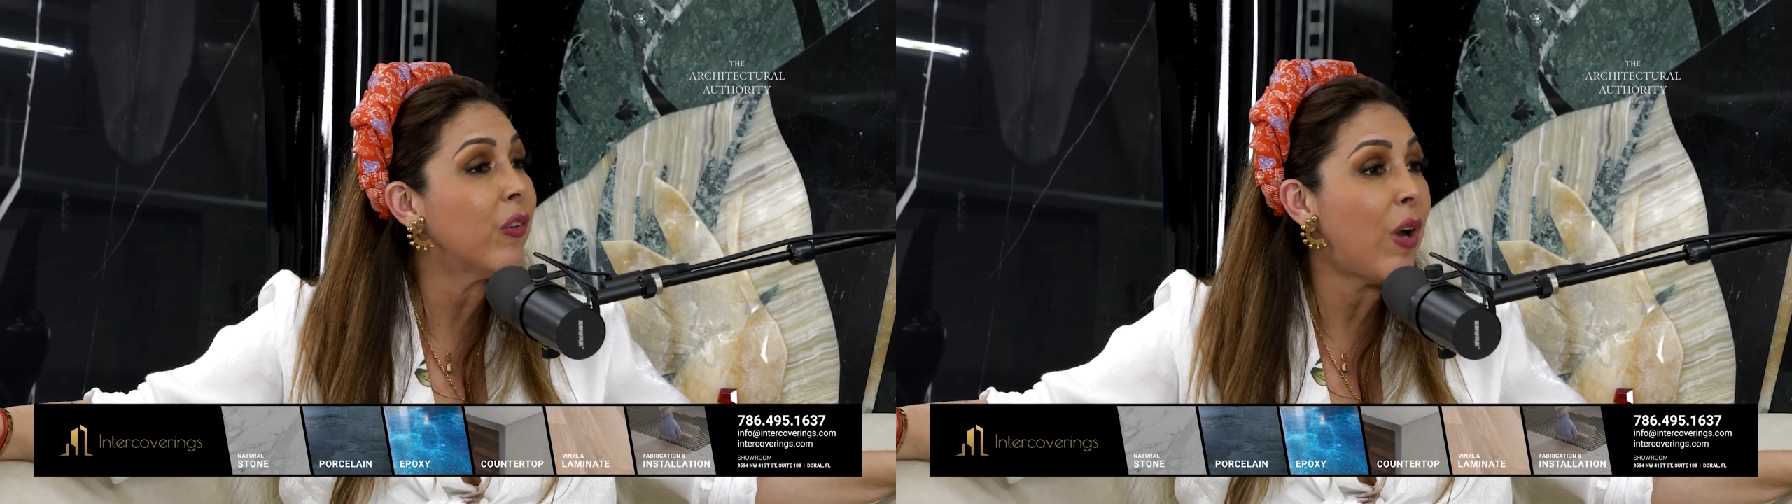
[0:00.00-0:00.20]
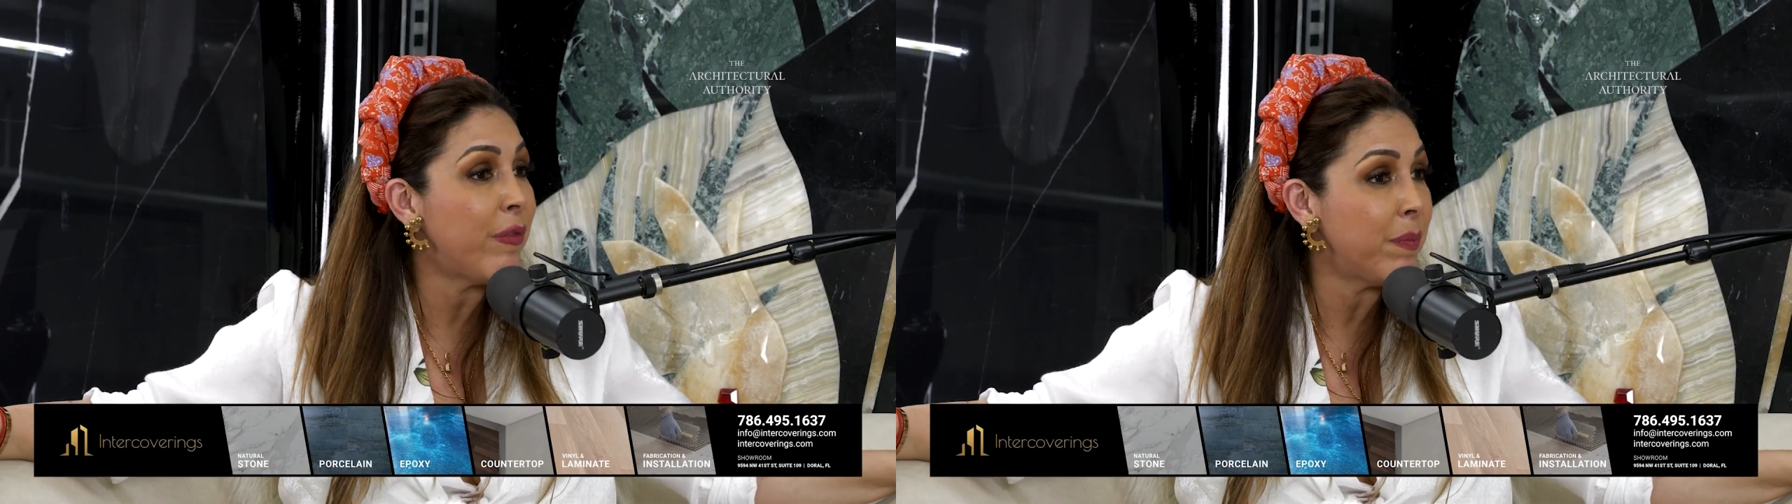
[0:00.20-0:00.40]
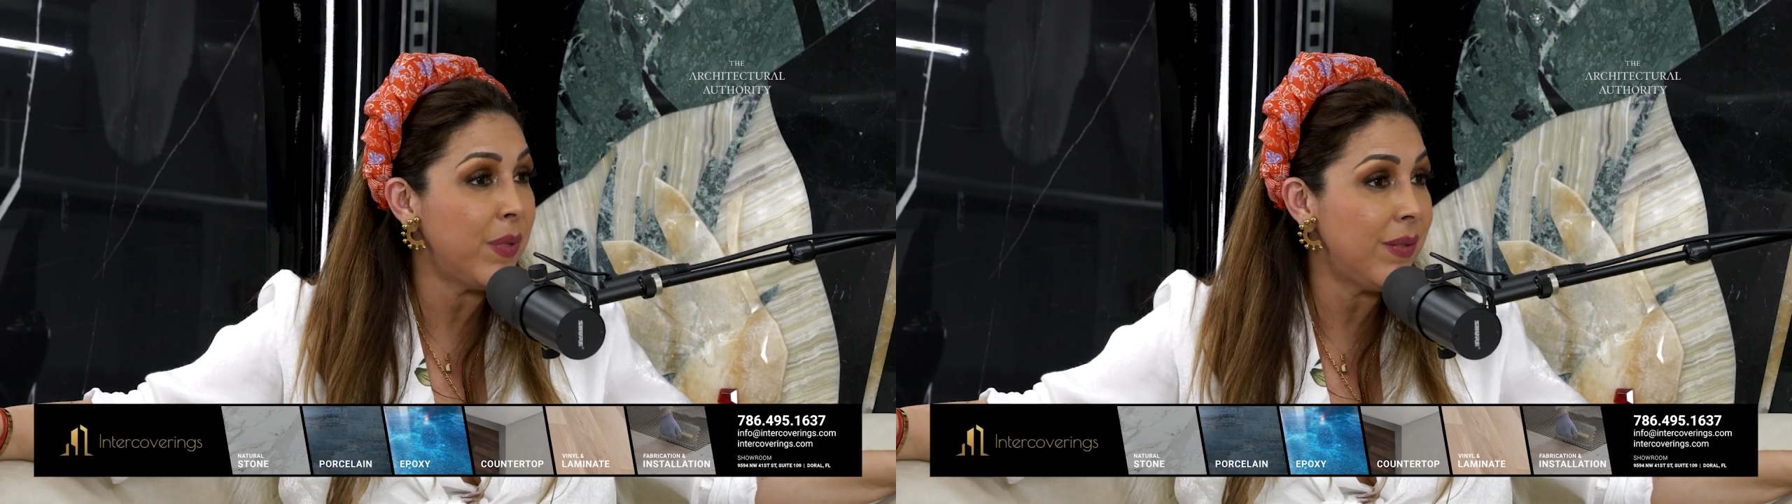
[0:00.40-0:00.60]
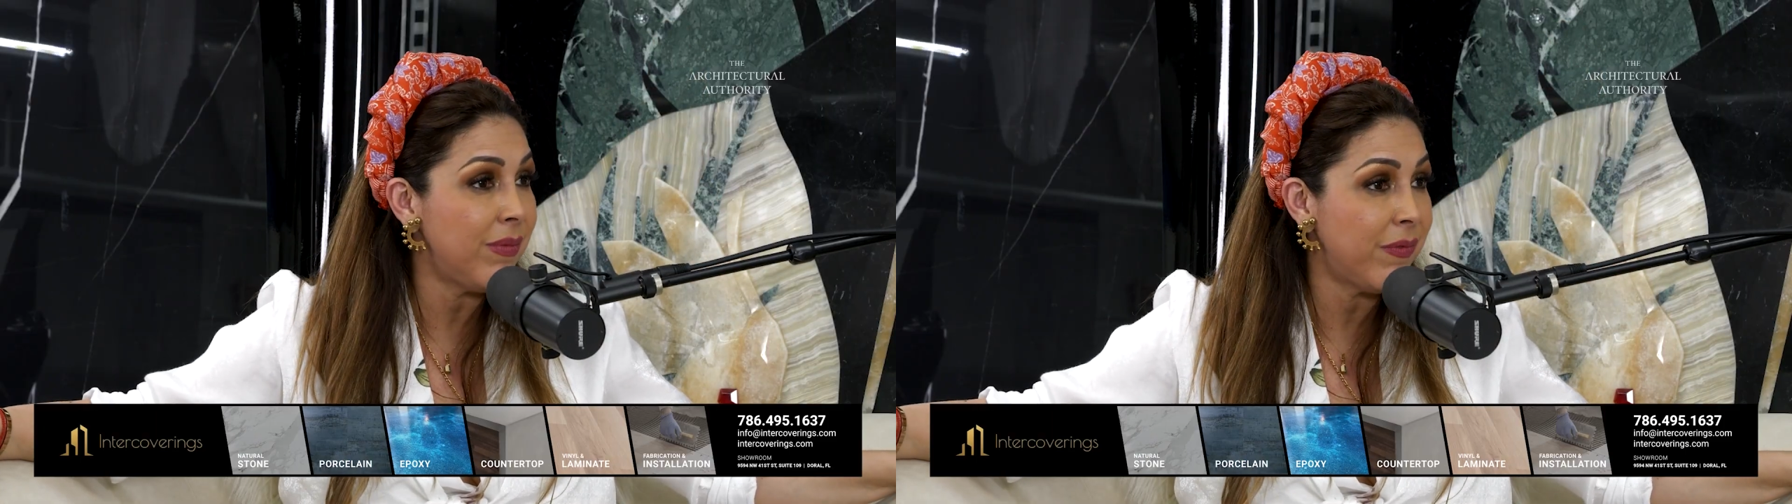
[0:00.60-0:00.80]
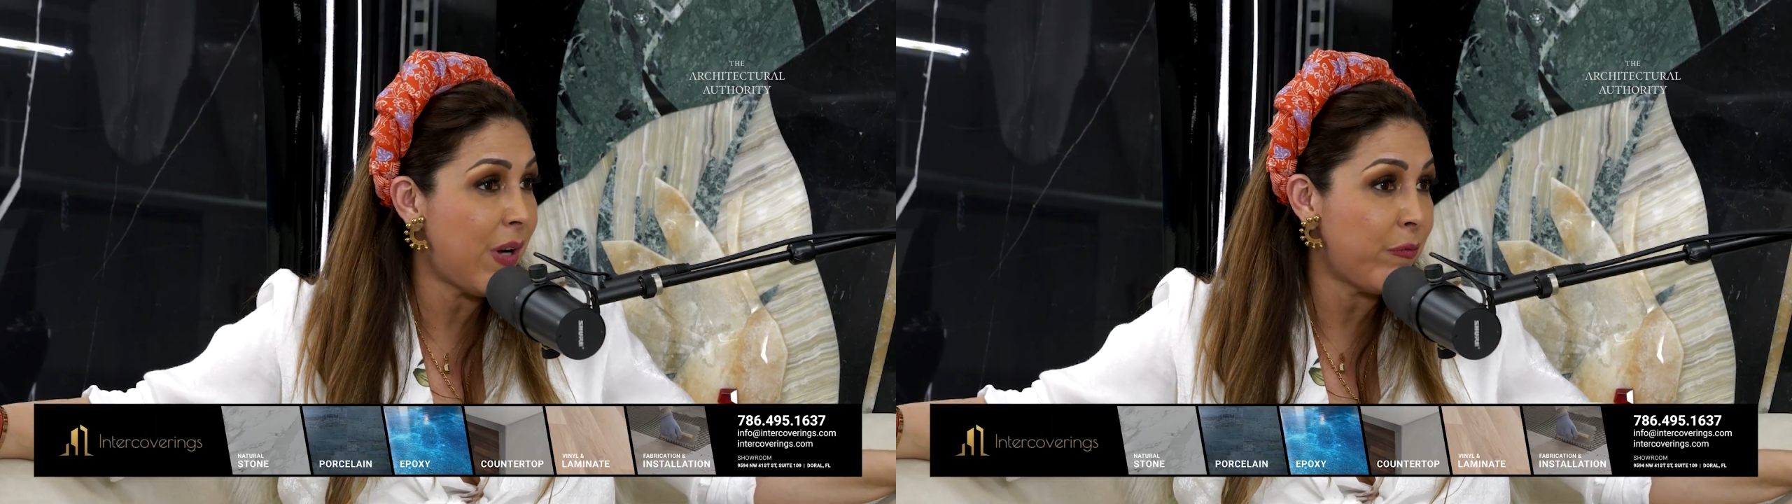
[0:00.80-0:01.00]

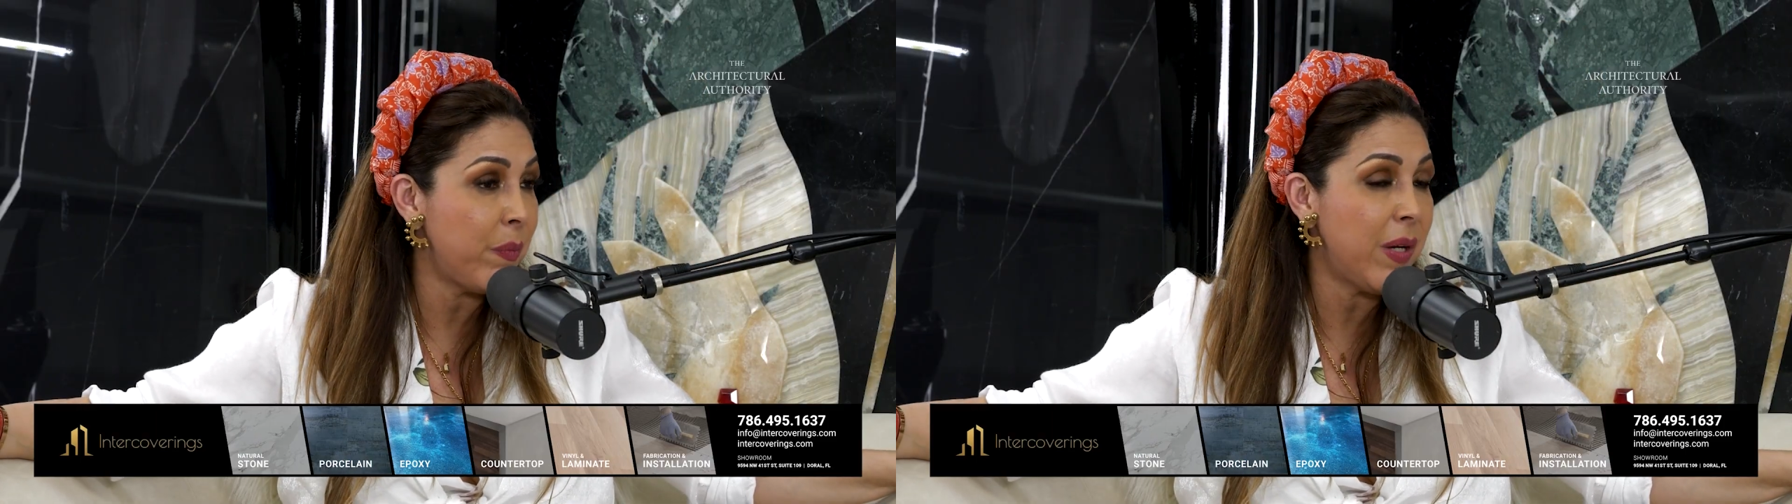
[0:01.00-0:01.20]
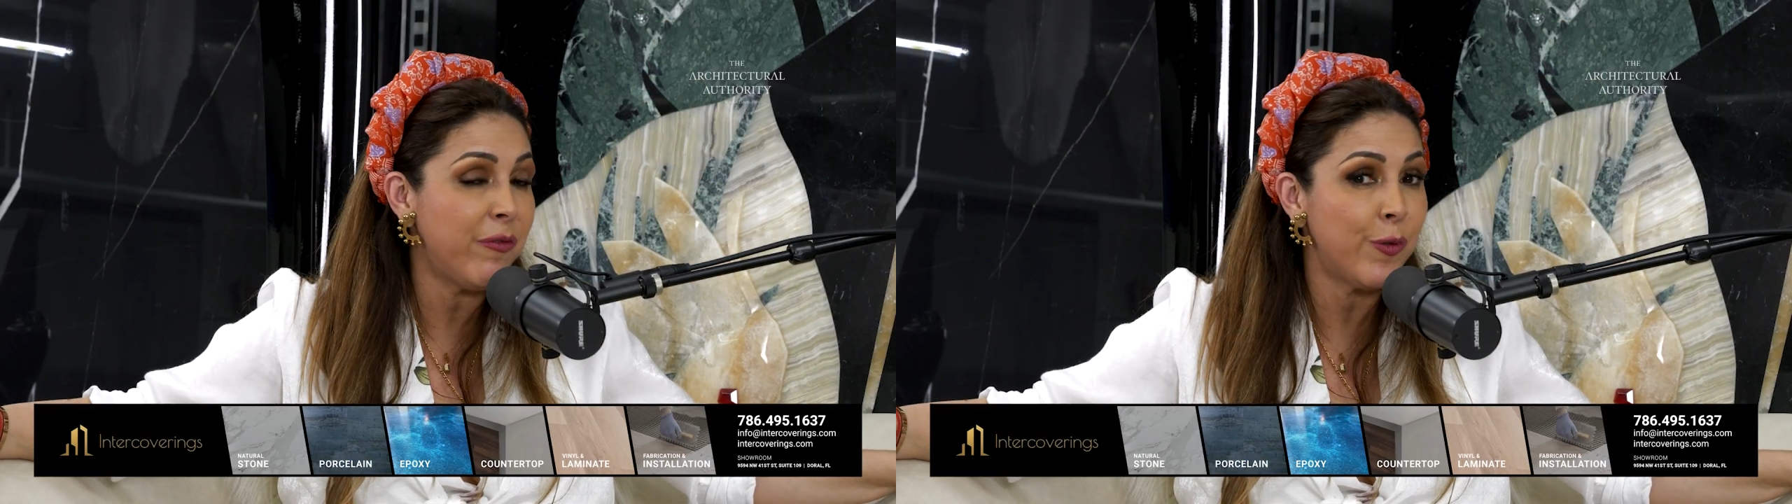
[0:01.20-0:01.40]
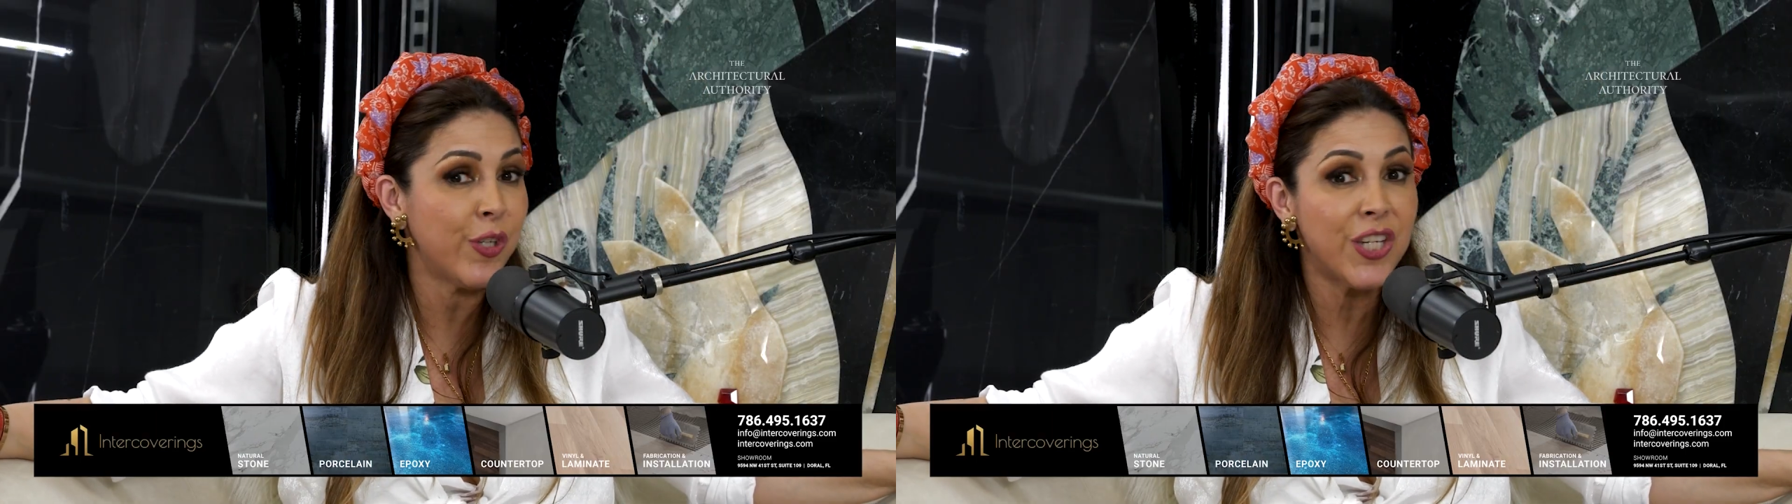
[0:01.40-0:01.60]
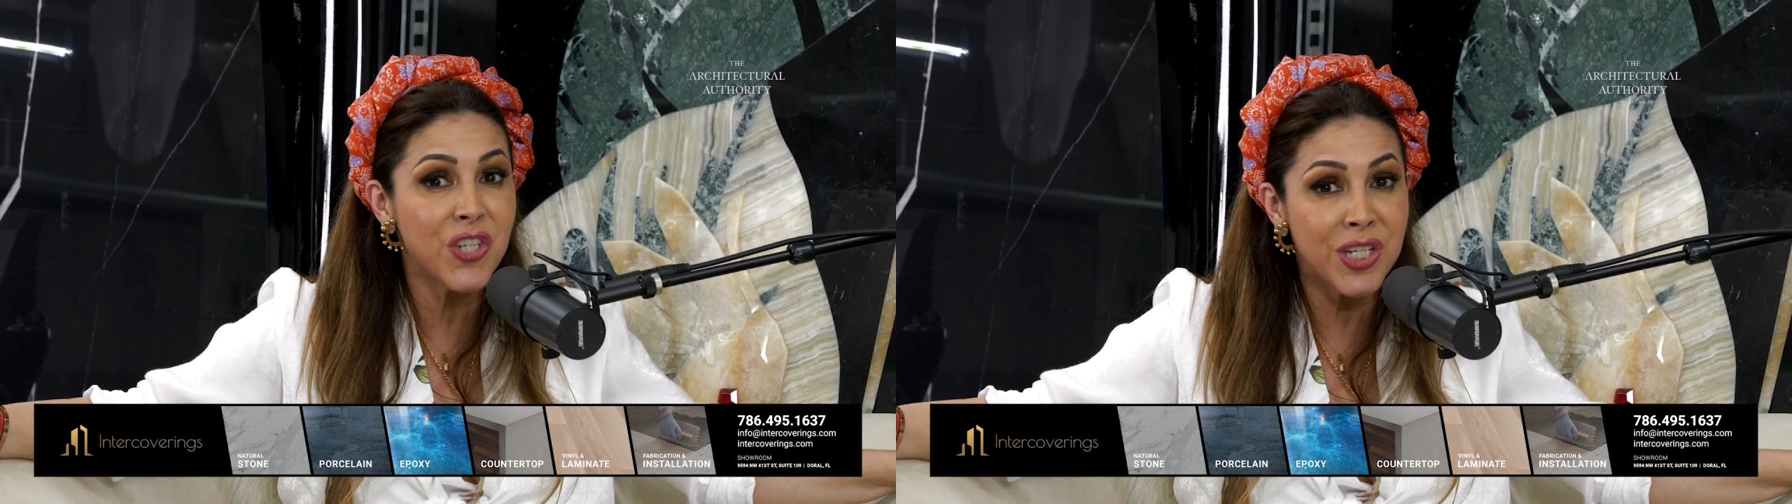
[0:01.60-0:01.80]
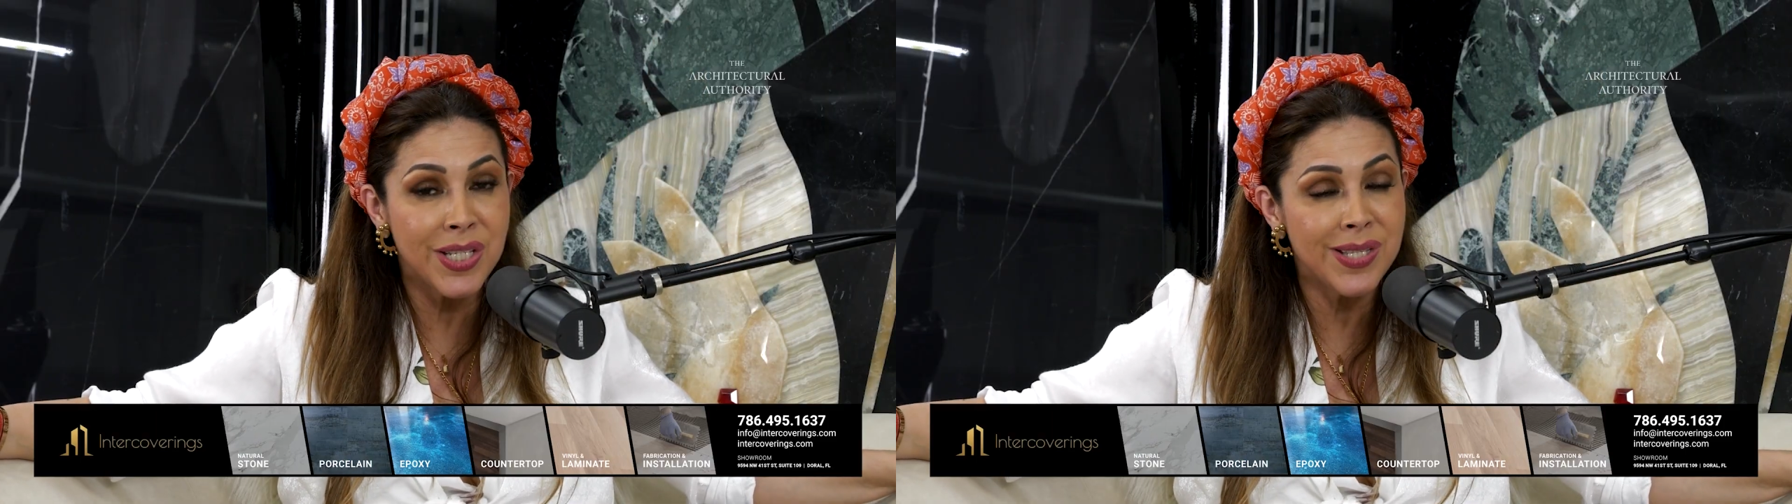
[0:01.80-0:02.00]
craftsman for
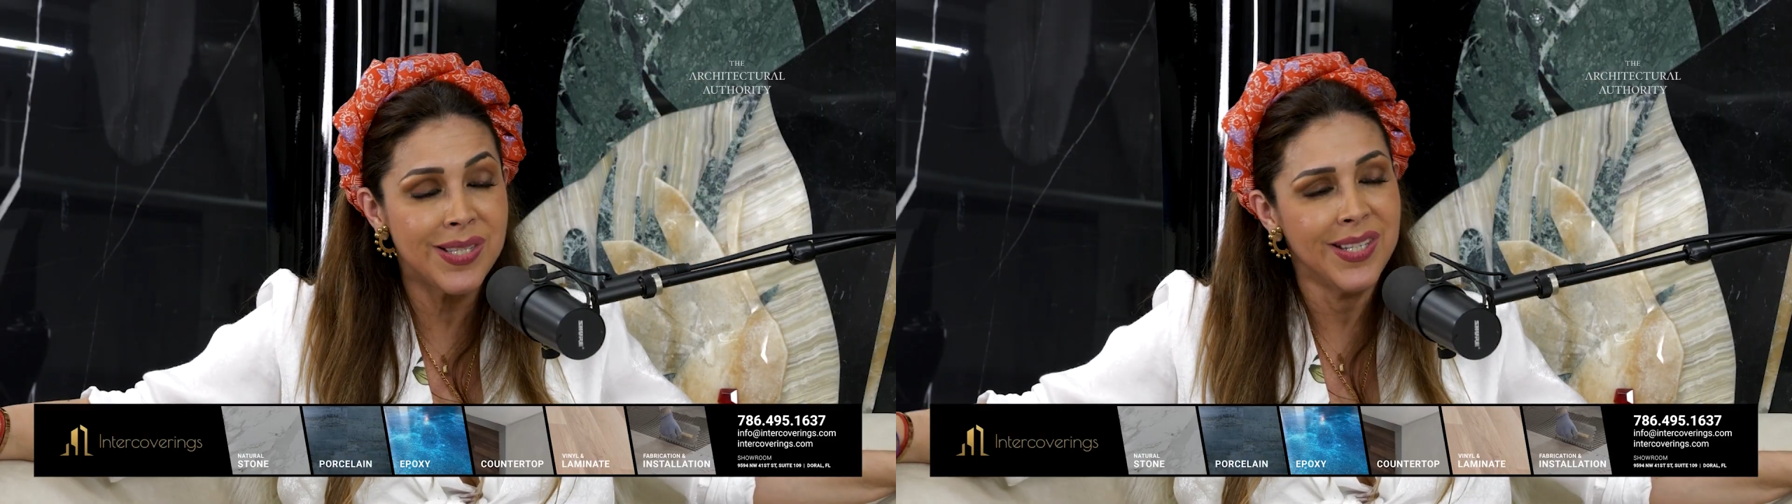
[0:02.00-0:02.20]
kitchens.